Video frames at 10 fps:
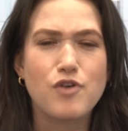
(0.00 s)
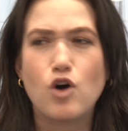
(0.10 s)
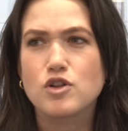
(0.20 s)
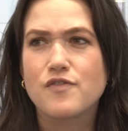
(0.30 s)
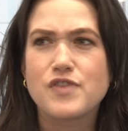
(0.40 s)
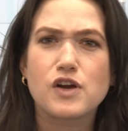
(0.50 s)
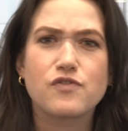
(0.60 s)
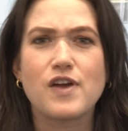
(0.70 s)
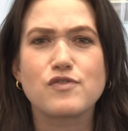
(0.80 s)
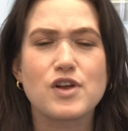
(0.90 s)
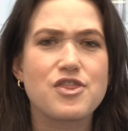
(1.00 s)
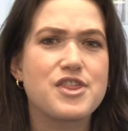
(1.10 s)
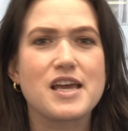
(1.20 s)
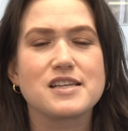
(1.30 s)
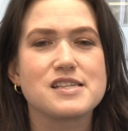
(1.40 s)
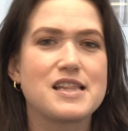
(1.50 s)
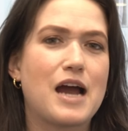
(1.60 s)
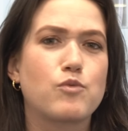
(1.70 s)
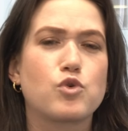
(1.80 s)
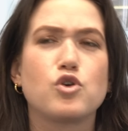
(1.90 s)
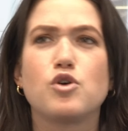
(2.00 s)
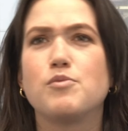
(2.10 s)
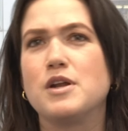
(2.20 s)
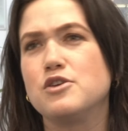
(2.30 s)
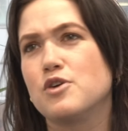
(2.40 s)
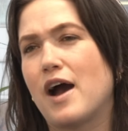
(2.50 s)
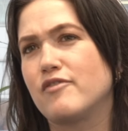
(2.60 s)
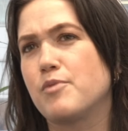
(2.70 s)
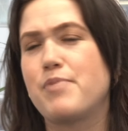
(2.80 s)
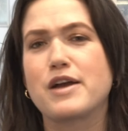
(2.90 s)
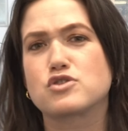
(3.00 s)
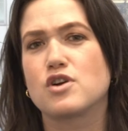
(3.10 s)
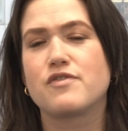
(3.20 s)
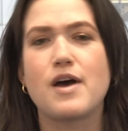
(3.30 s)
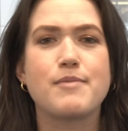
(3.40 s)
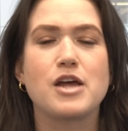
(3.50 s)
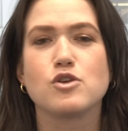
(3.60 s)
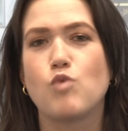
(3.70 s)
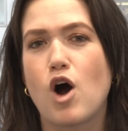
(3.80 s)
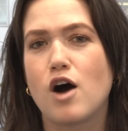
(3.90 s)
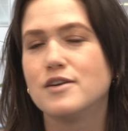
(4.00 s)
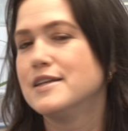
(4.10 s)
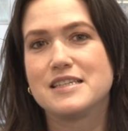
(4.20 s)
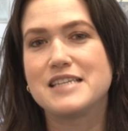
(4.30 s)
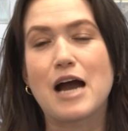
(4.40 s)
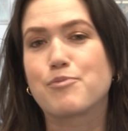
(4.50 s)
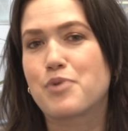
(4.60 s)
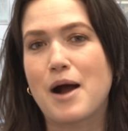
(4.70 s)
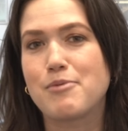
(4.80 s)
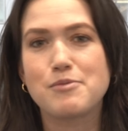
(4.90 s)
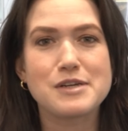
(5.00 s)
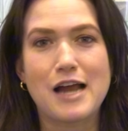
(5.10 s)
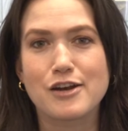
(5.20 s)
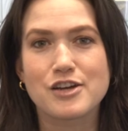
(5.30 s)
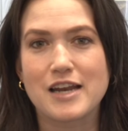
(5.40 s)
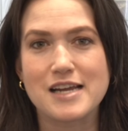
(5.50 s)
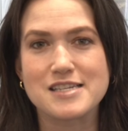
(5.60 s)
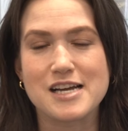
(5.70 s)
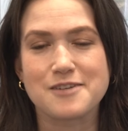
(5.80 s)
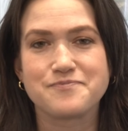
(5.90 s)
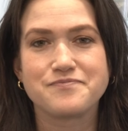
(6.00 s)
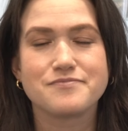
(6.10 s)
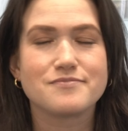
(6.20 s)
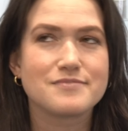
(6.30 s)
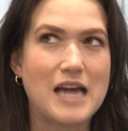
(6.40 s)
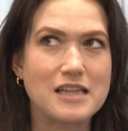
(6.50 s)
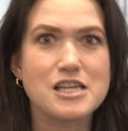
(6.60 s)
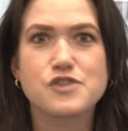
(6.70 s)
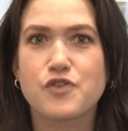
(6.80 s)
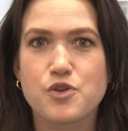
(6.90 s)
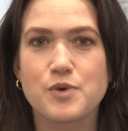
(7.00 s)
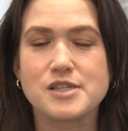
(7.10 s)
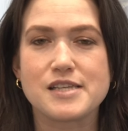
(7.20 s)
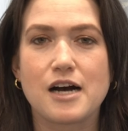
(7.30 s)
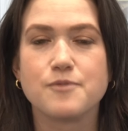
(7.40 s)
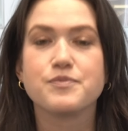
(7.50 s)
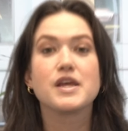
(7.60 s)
all of their favorite things in that room and you have a picture of them on the wall, yeah, probably not a good idea. At least for the resale.